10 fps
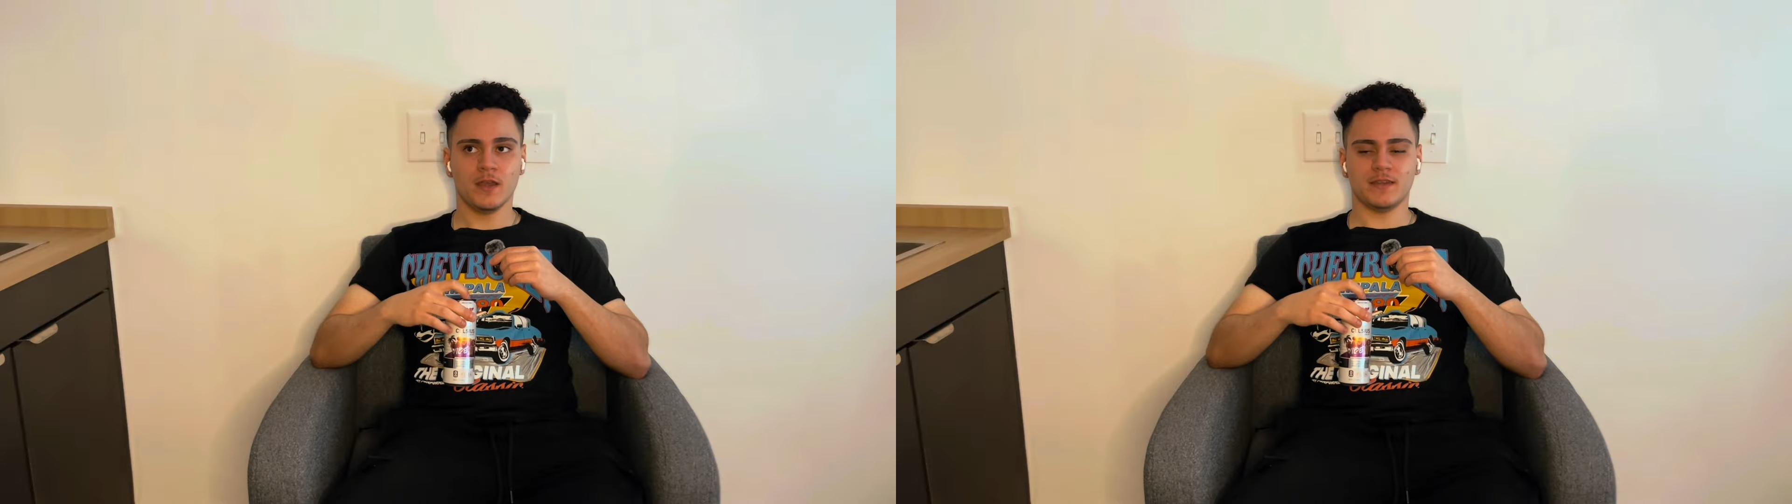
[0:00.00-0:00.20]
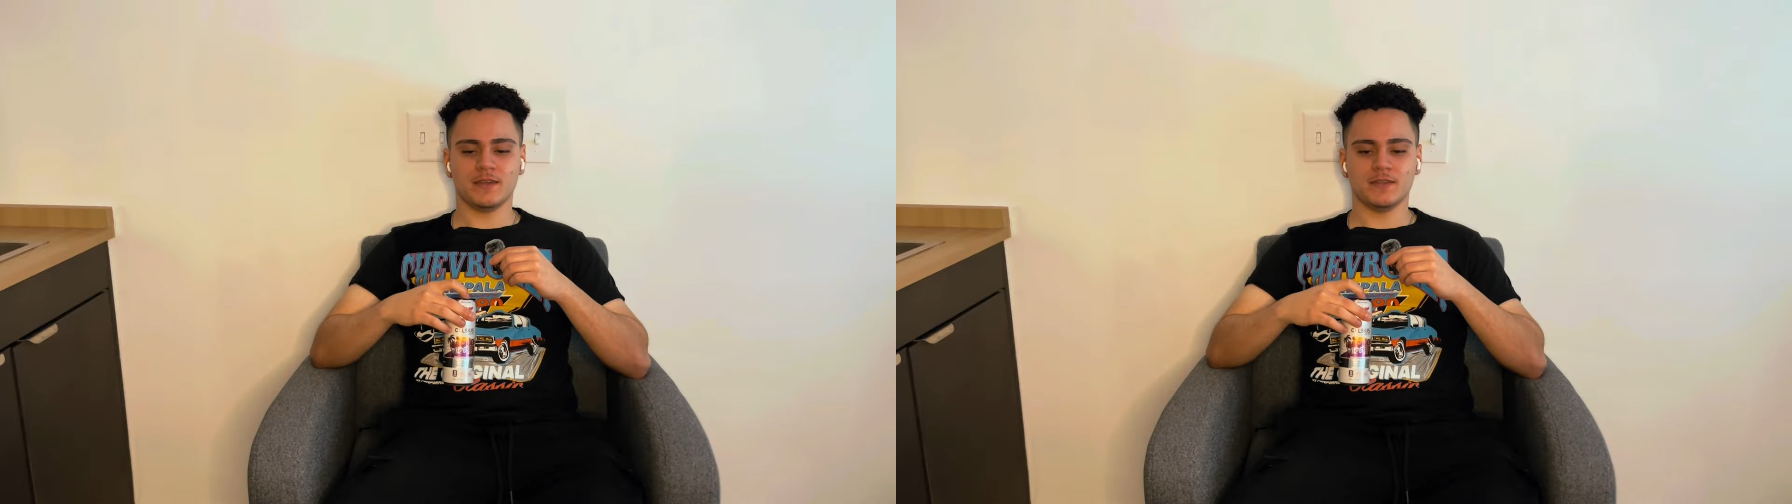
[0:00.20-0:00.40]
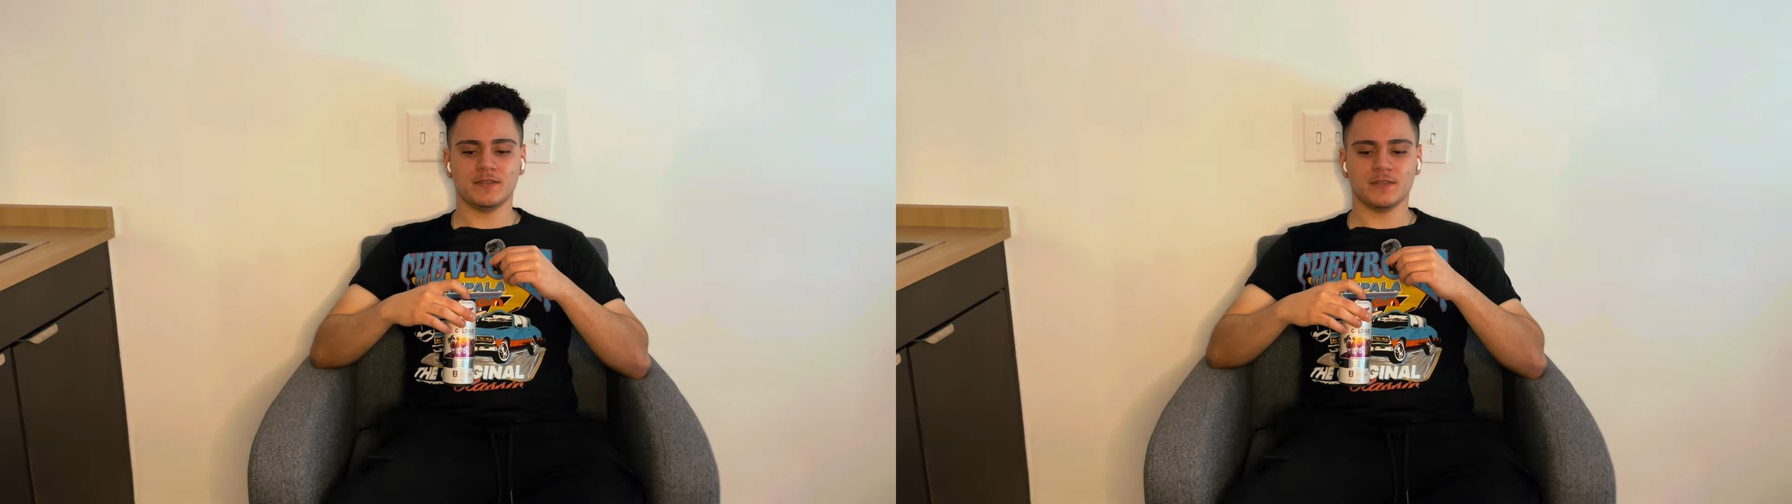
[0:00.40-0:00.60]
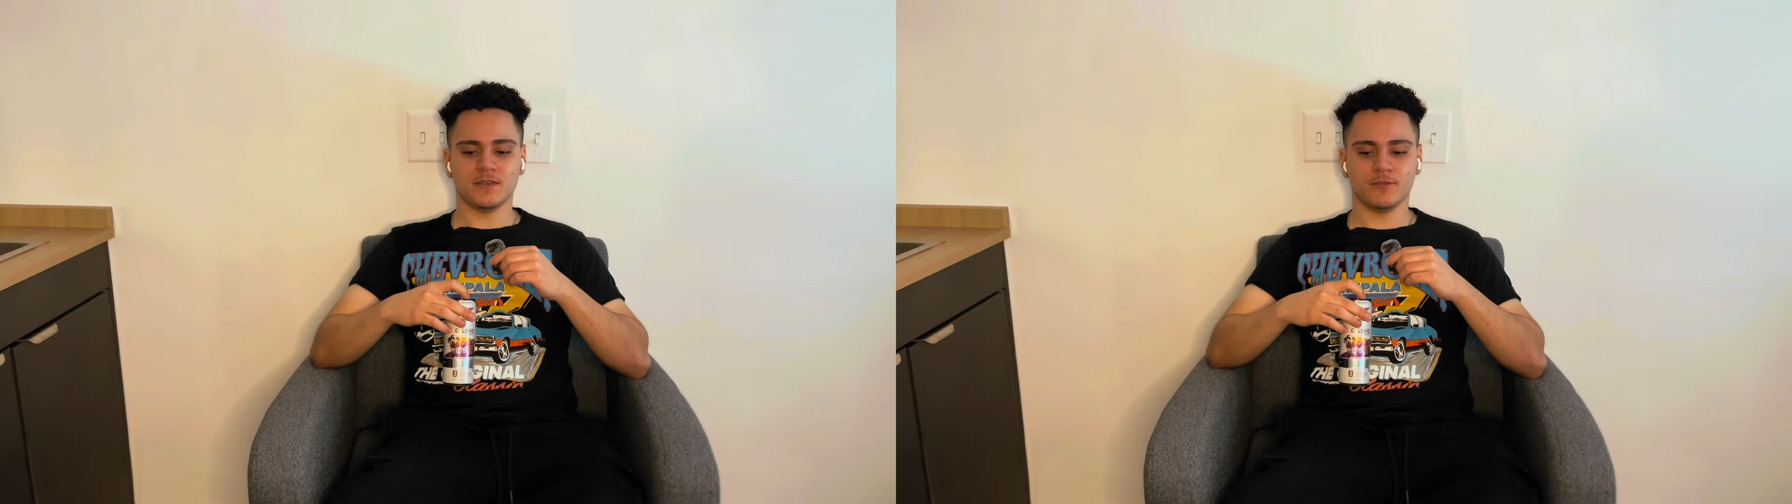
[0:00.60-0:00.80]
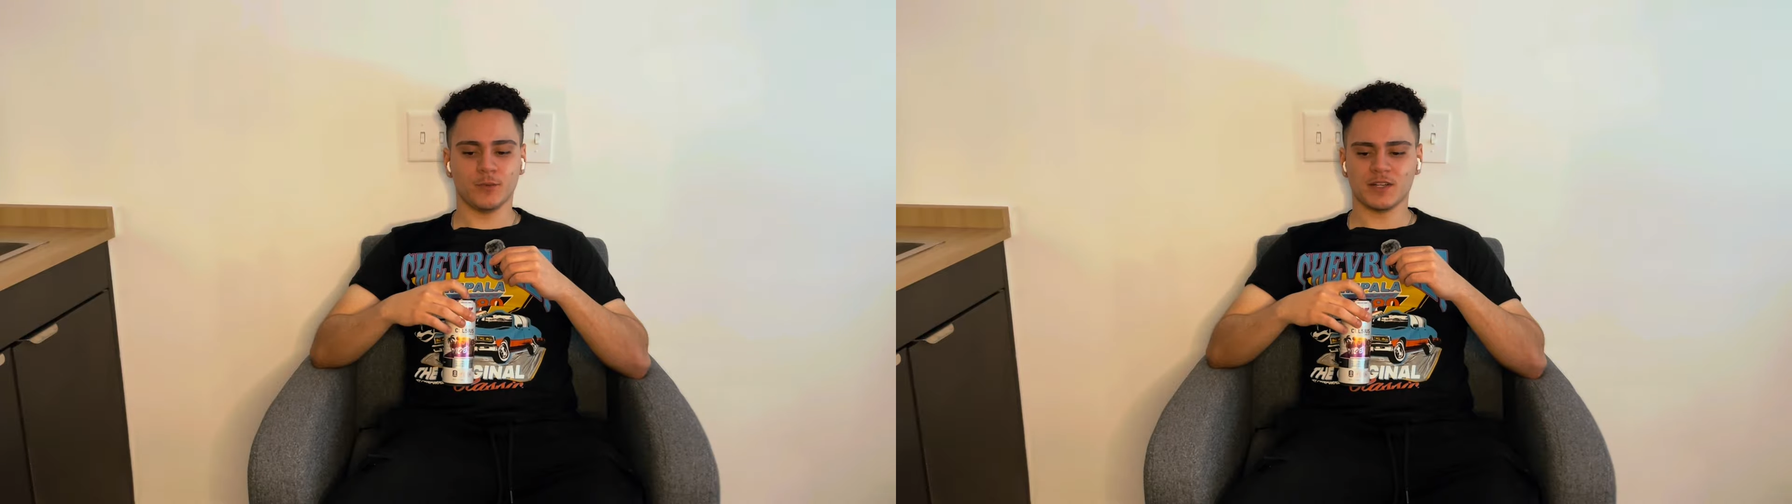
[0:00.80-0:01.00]
And
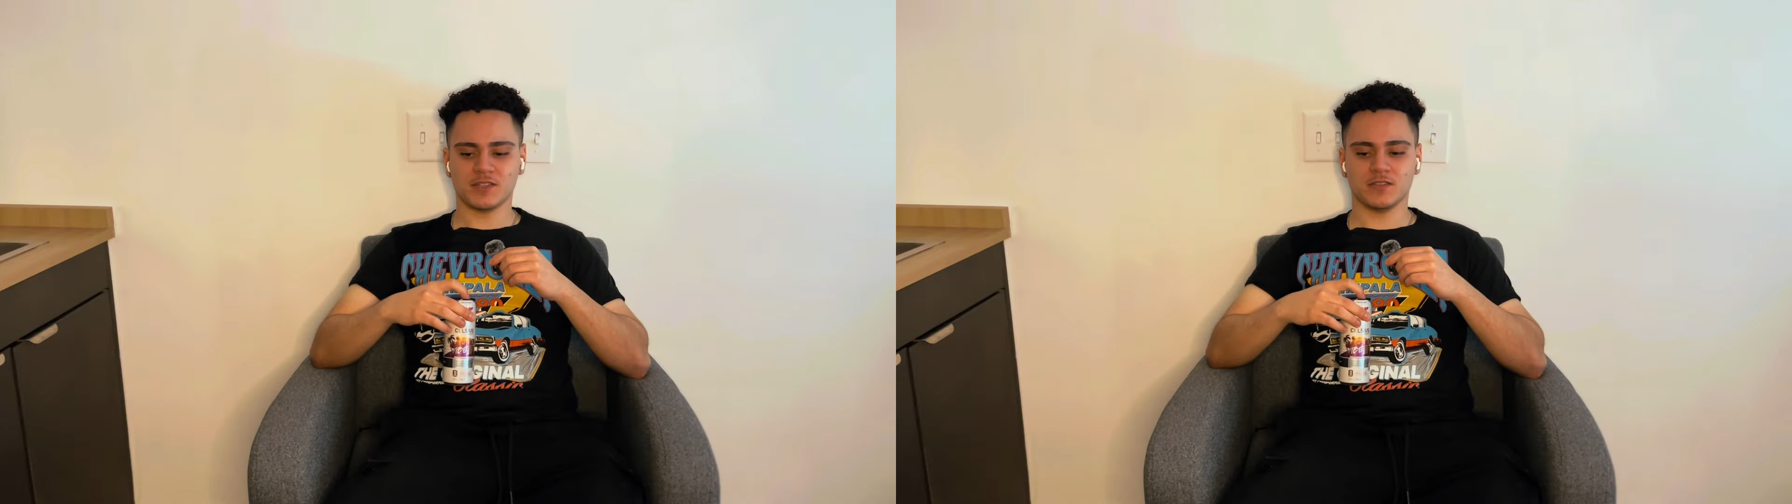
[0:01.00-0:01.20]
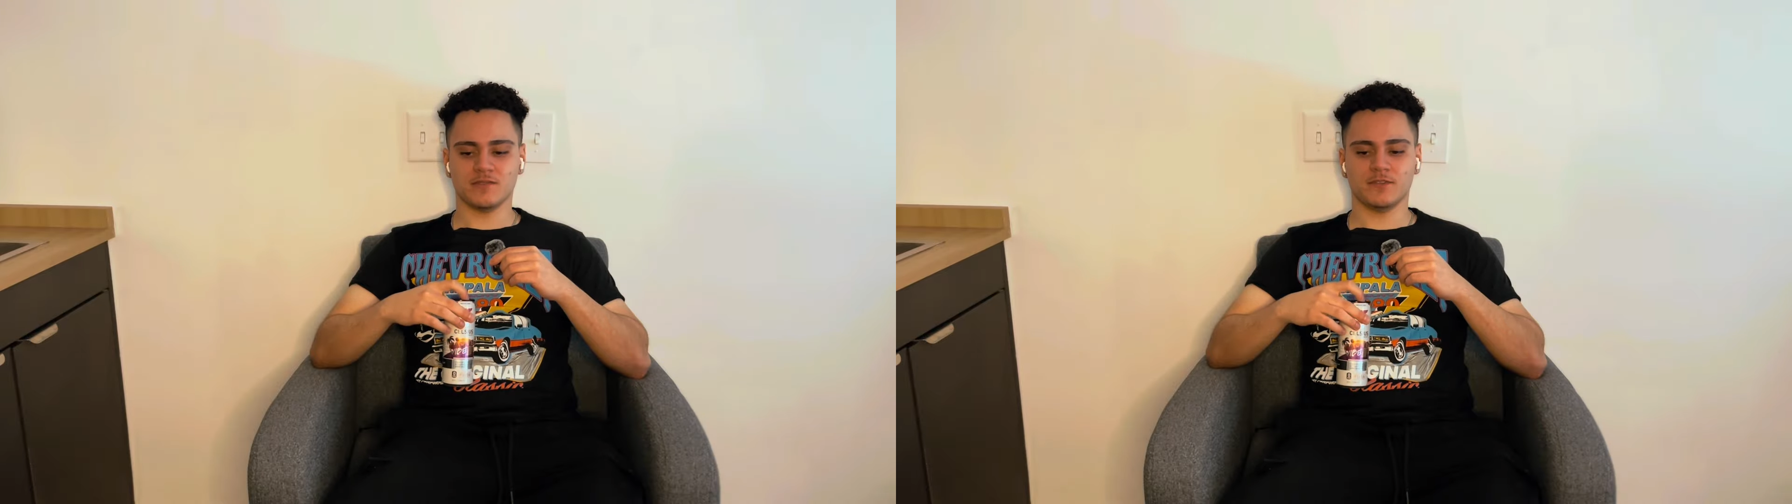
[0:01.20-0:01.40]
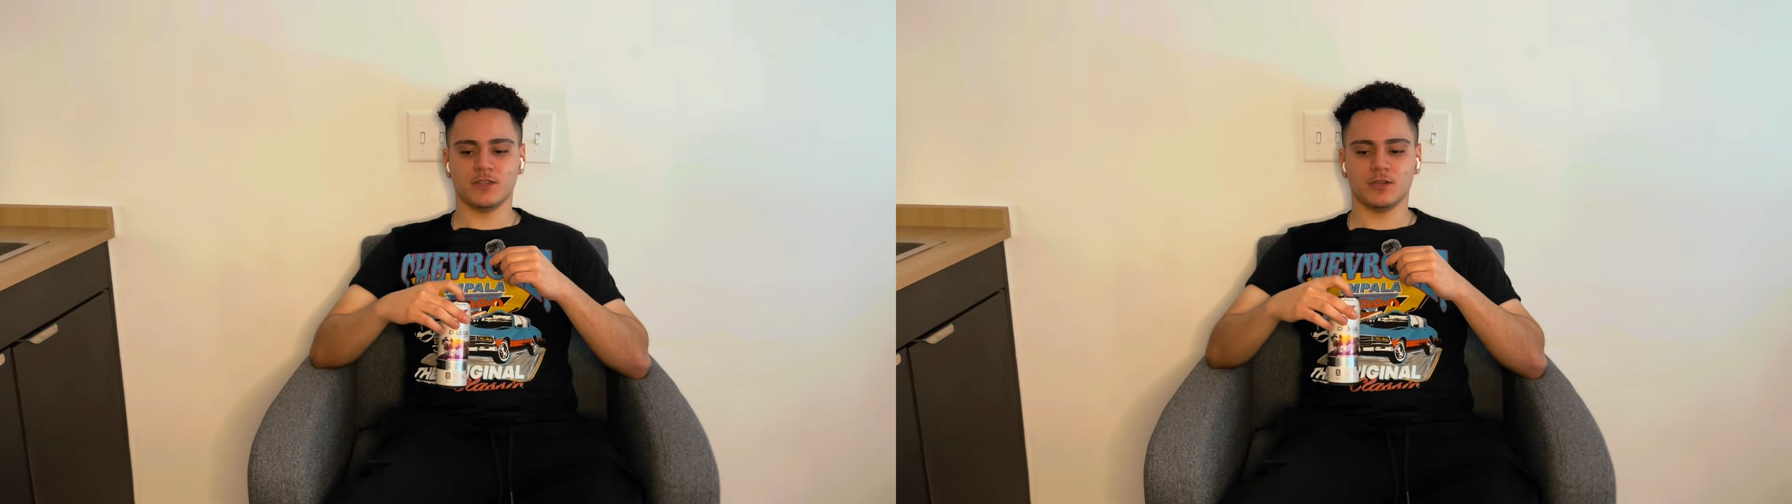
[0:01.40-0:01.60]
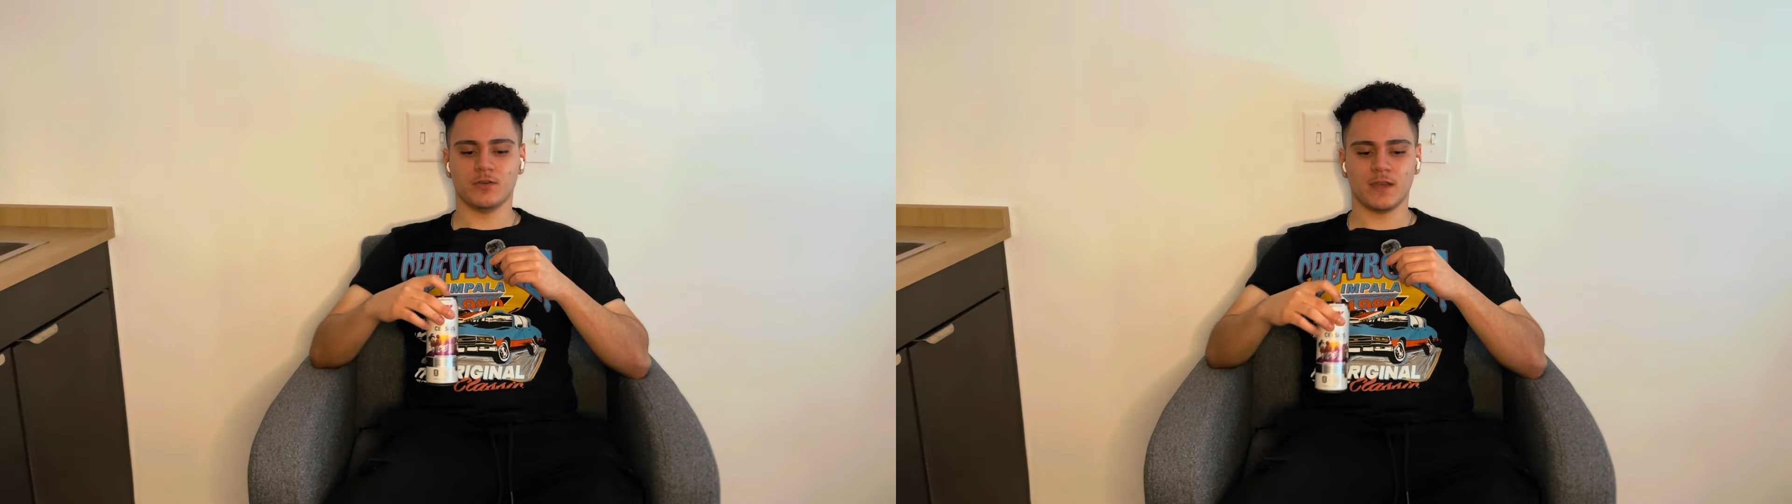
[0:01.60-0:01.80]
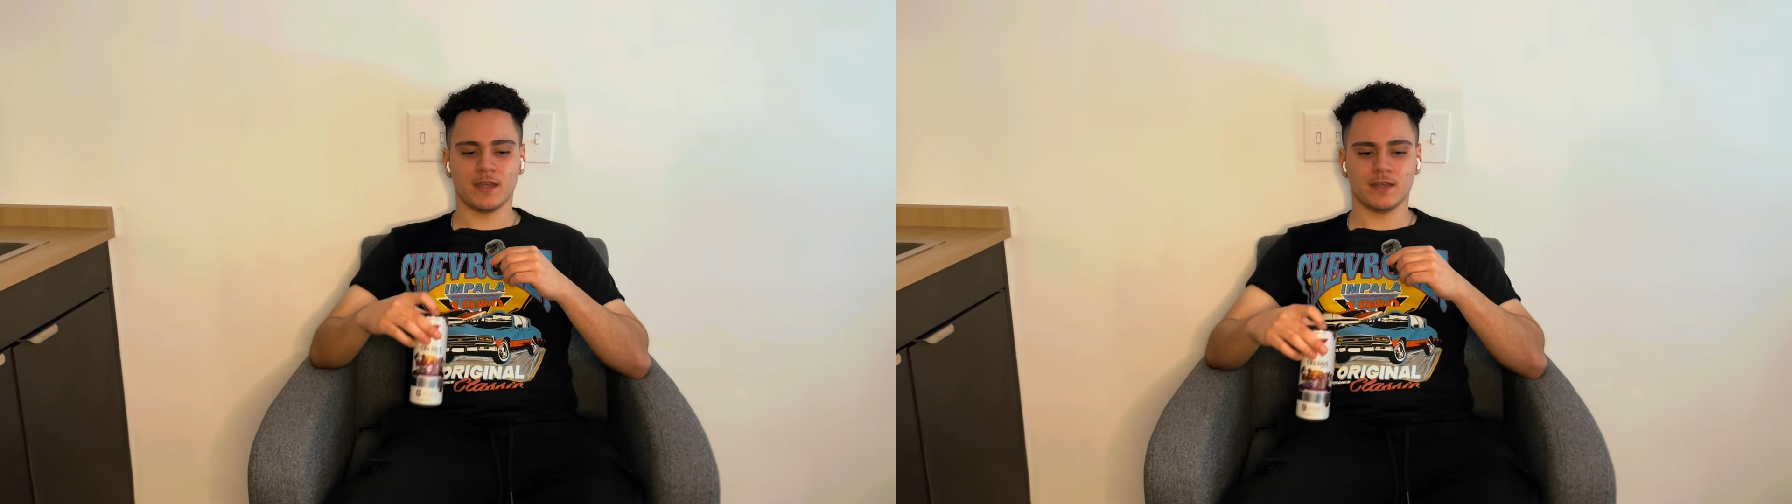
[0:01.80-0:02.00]
if you're watching this
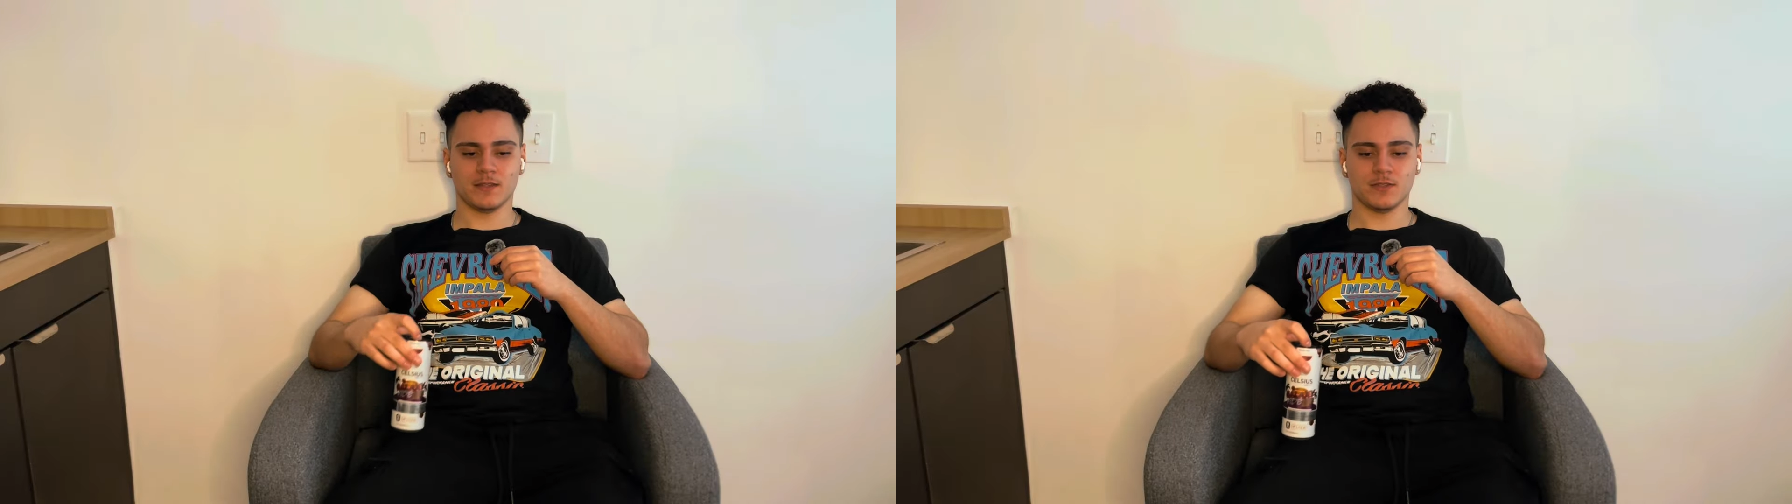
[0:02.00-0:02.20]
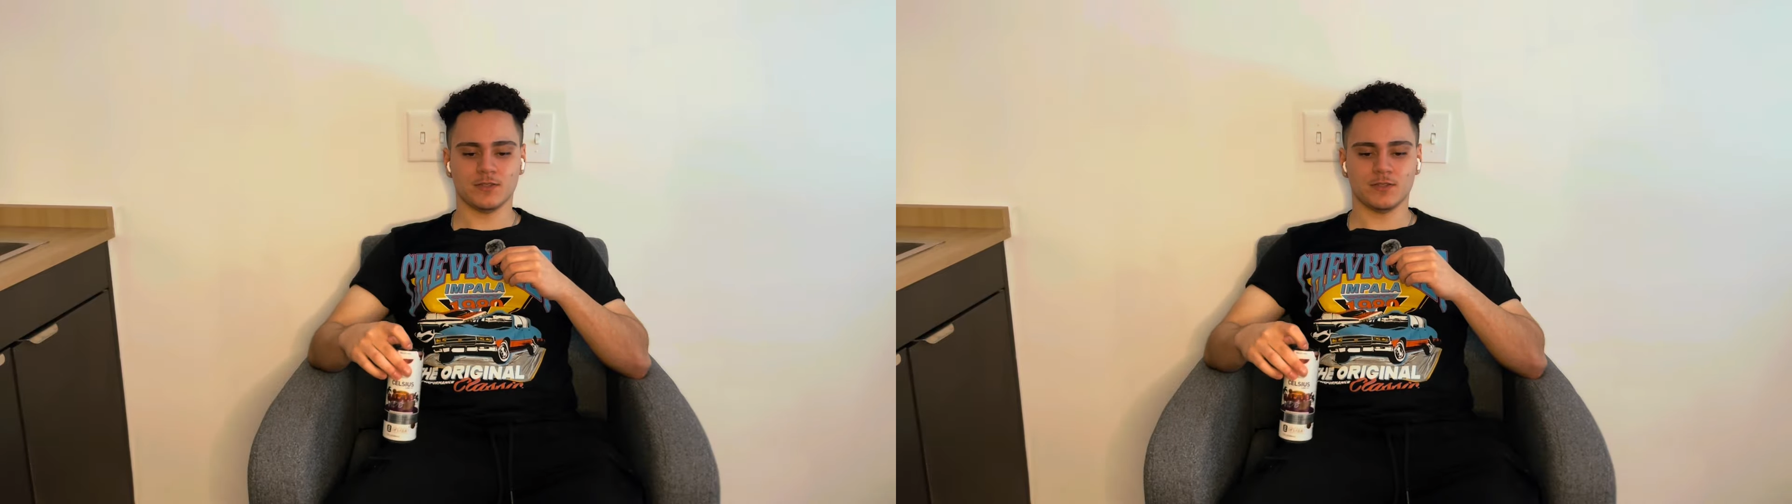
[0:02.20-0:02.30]
video and